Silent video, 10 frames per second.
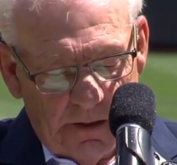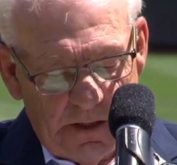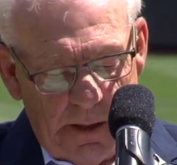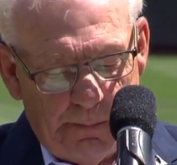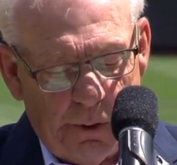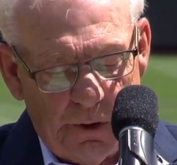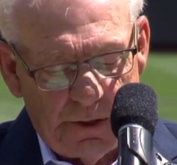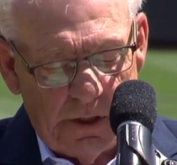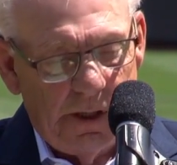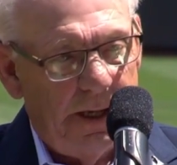because he
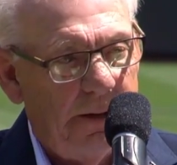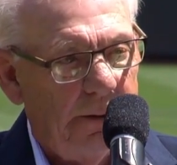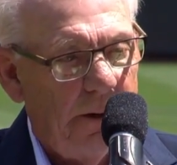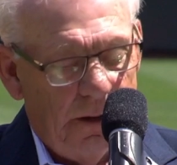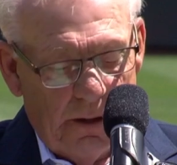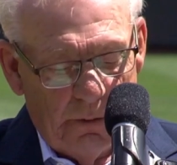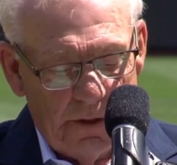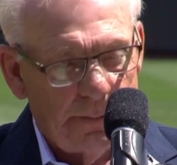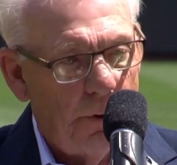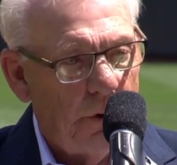personally
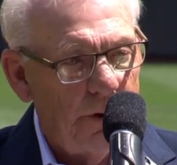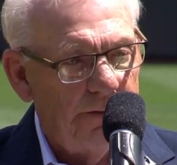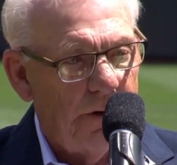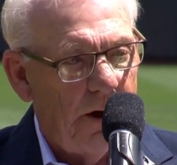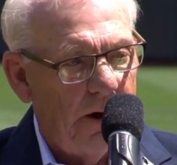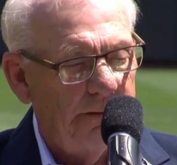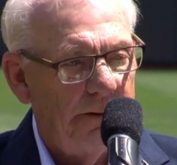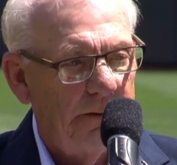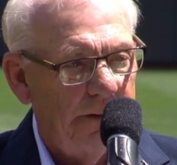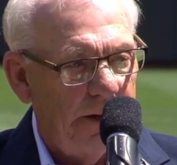was more
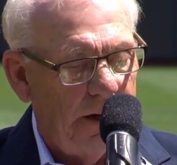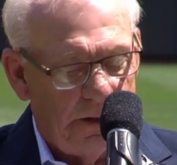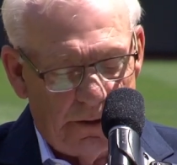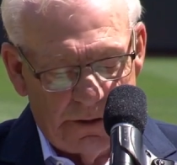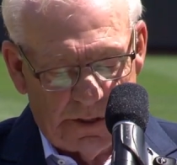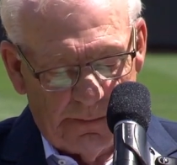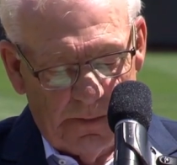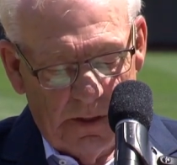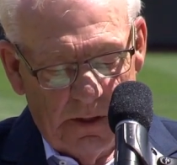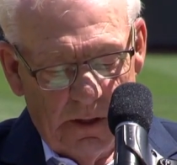involved than others.